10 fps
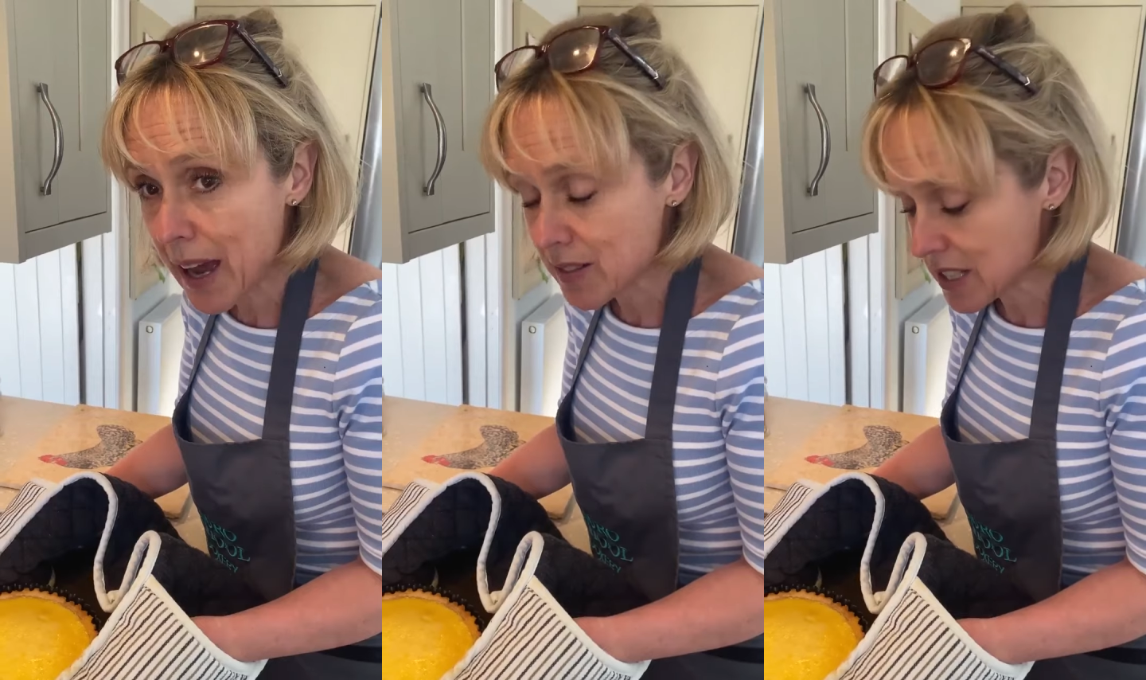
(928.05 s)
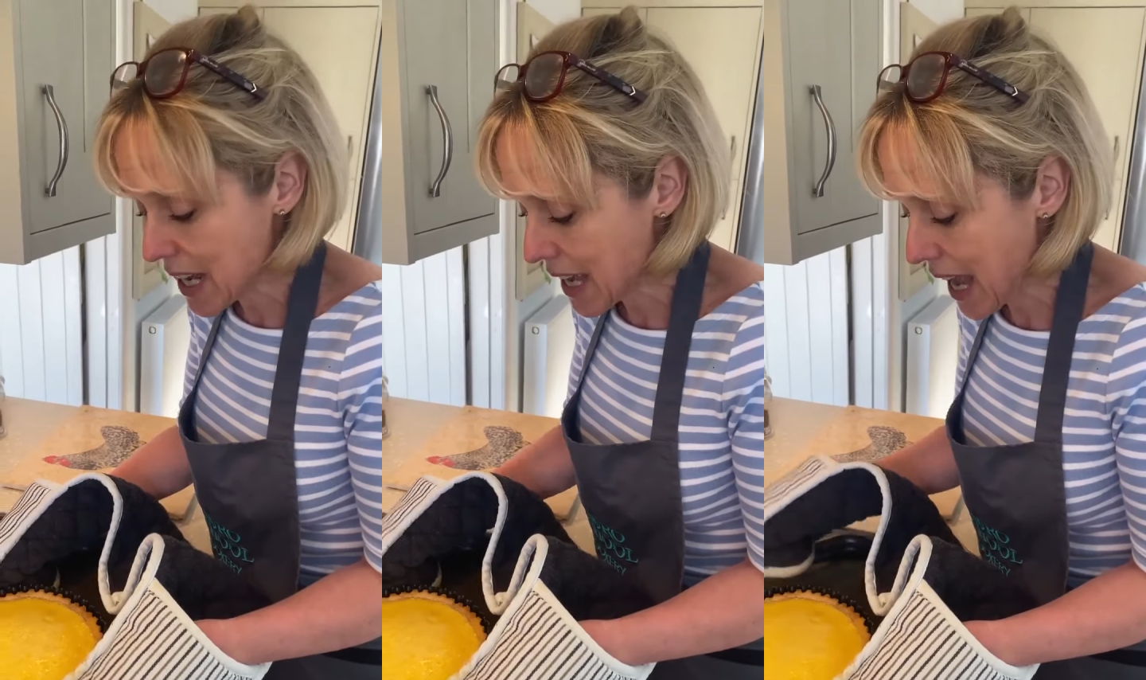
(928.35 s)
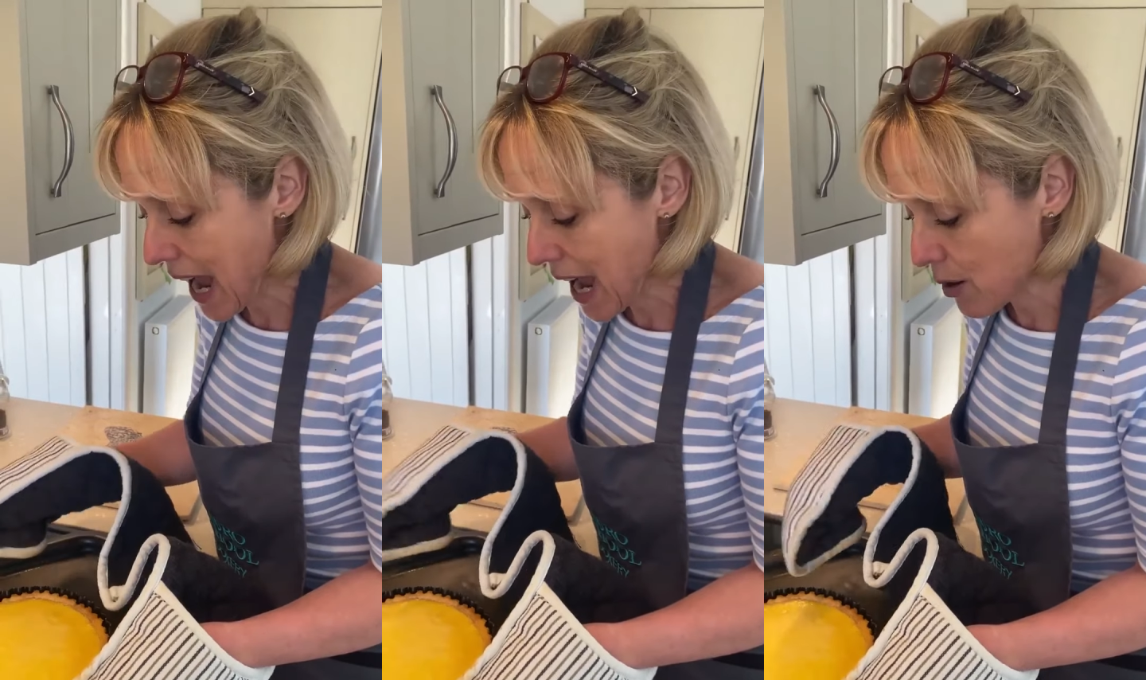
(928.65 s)
how to
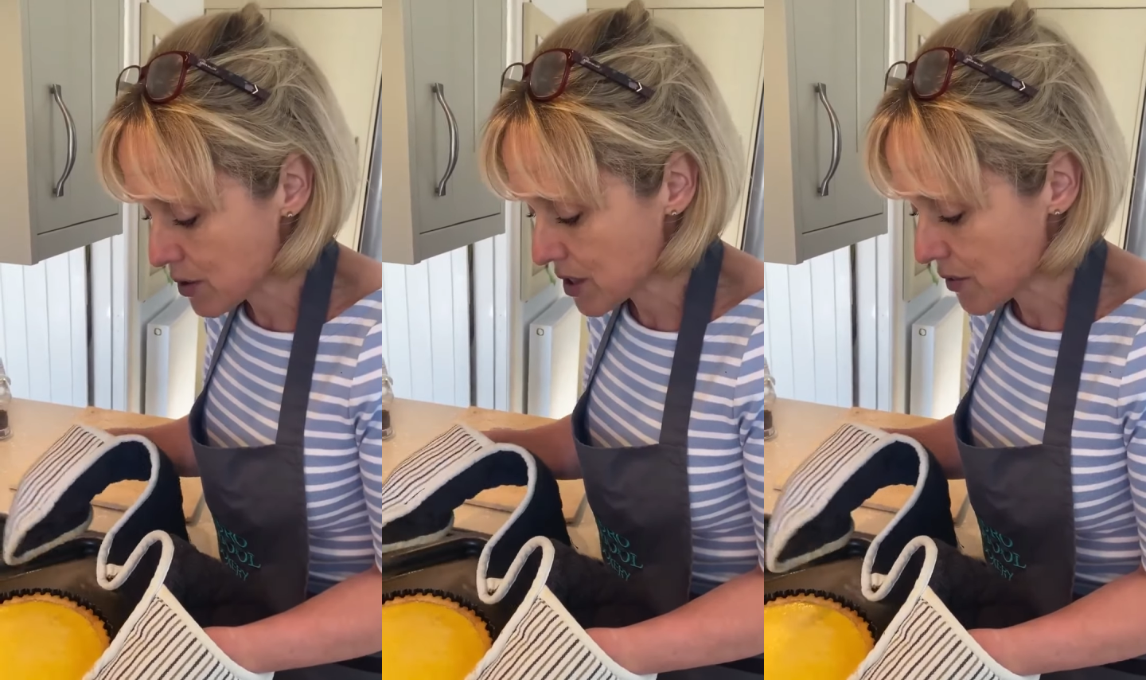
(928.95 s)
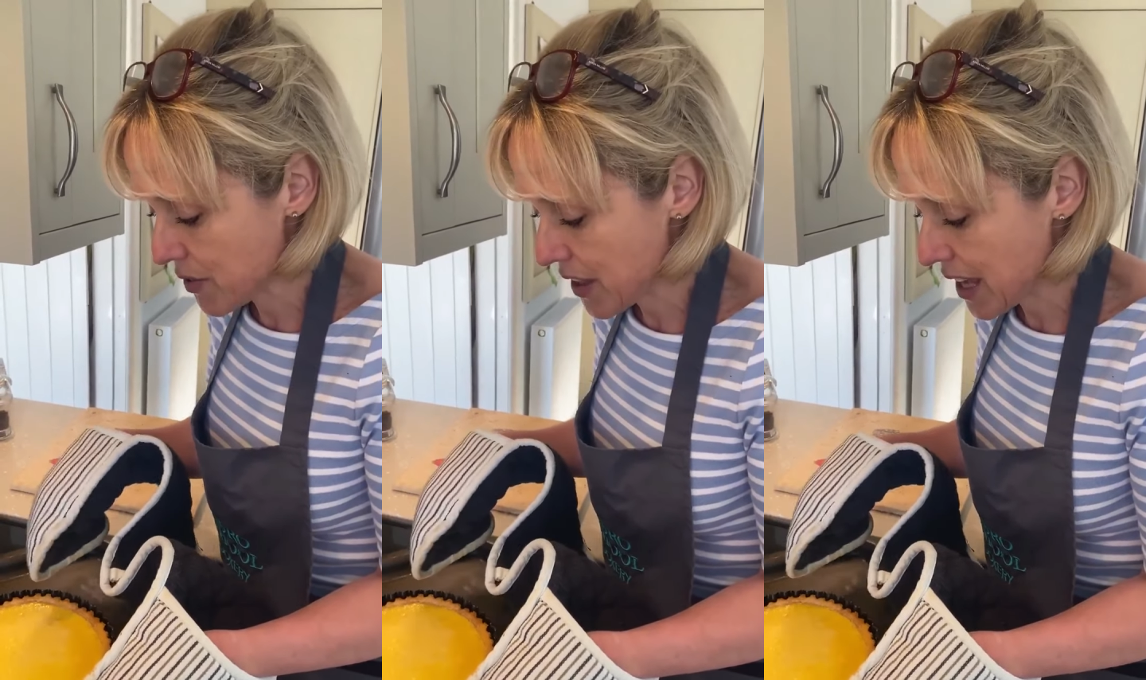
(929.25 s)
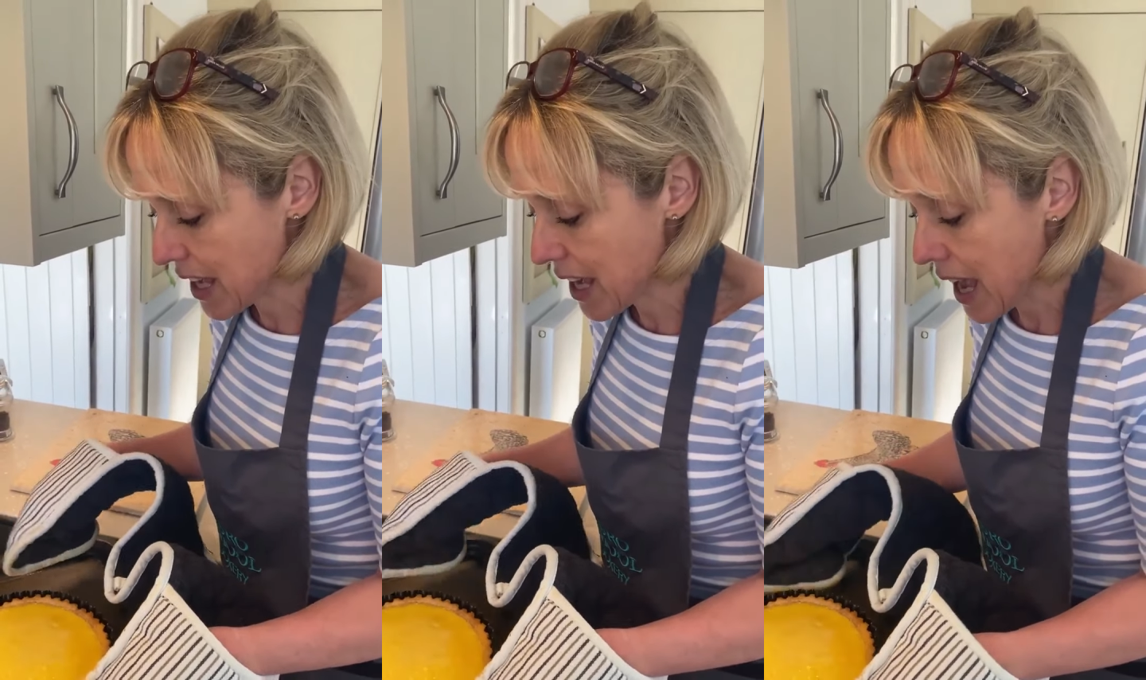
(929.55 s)
take it out of
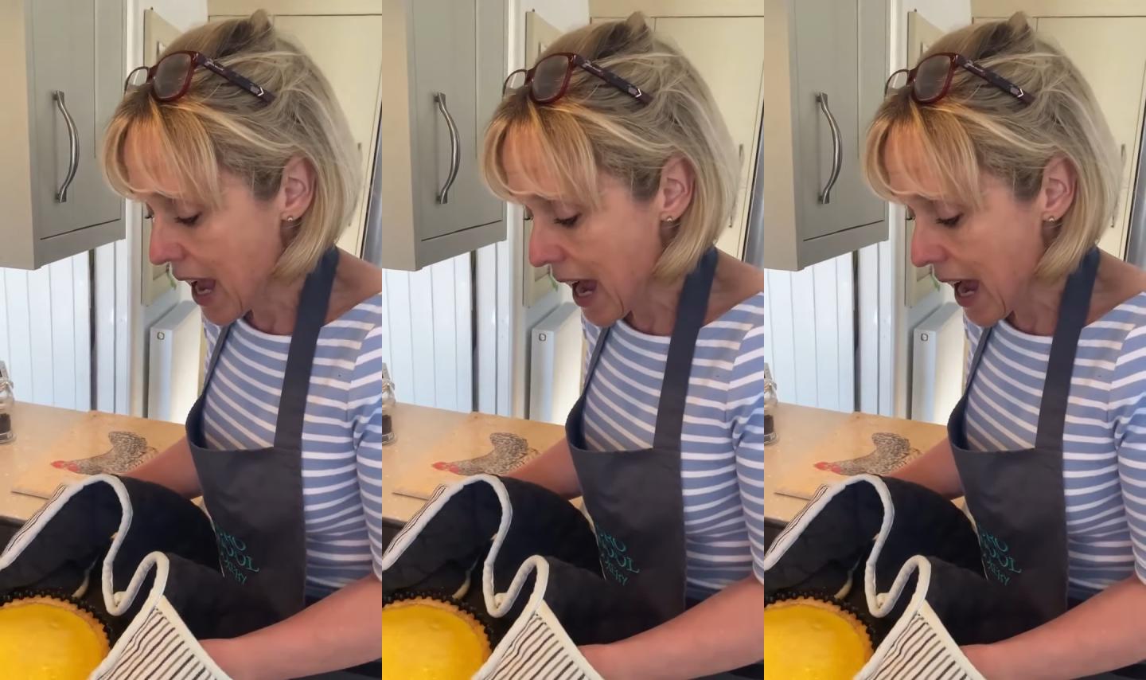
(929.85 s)
the